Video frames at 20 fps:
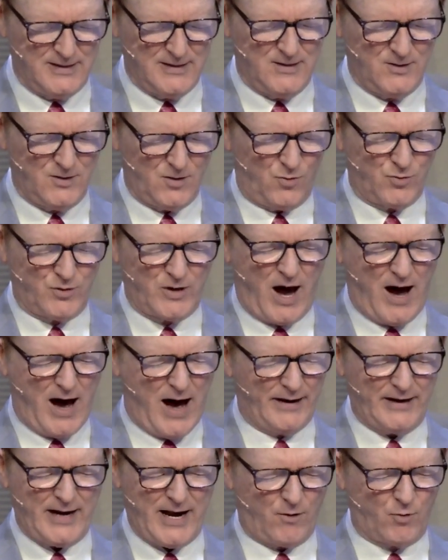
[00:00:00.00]
Oh
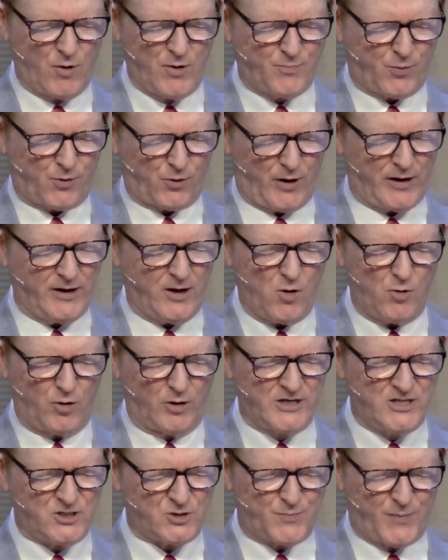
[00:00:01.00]
God, how we pray,
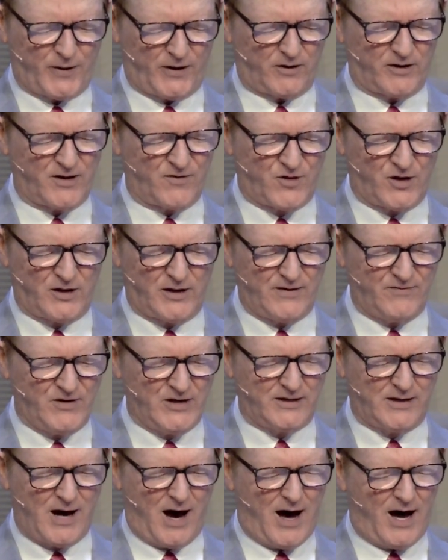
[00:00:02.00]
Holy Spirit of the
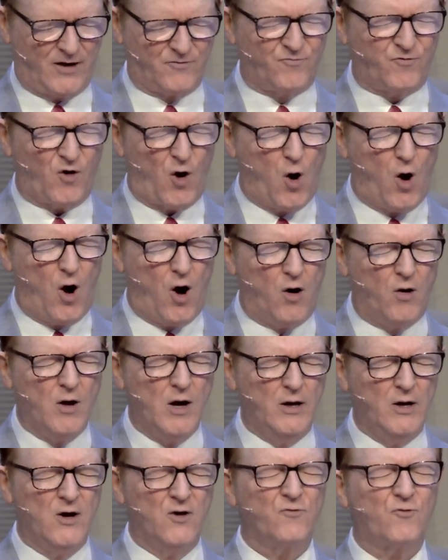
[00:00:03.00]
living God, fall
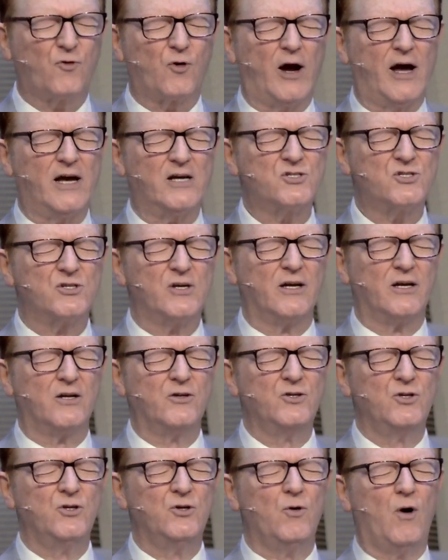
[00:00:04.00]
fresh and
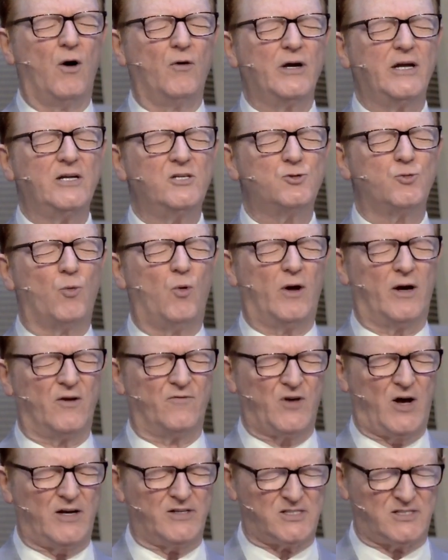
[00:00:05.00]
anew on each one
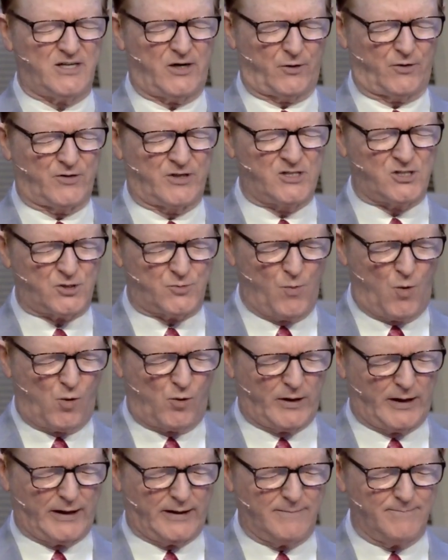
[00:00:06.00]
of us here this
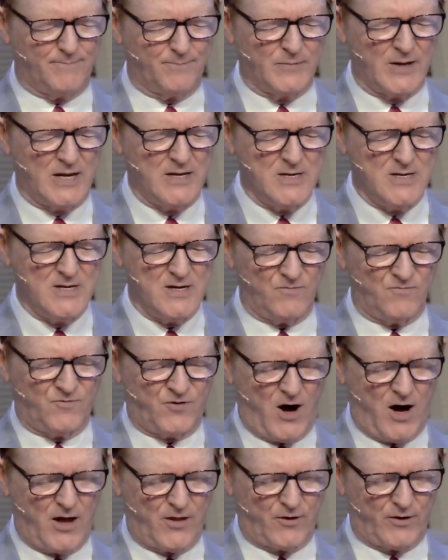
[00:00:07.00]
morning. And
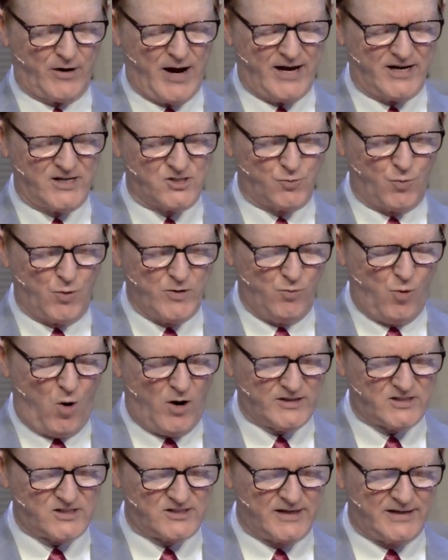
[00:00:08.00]
Father, as we
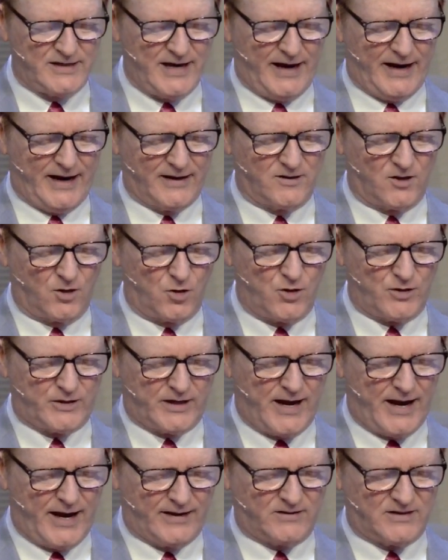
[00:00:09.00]
once again look
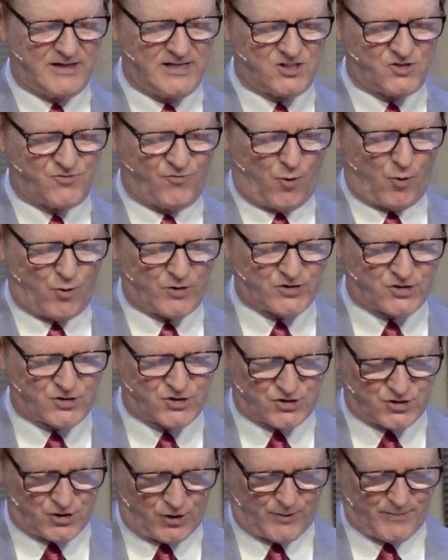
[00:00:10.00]
at this fourth
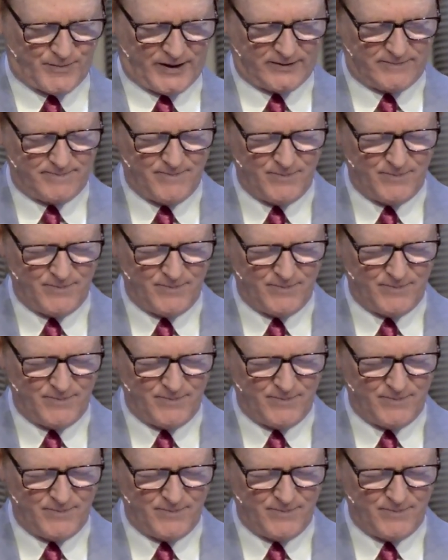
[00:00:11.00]
sermon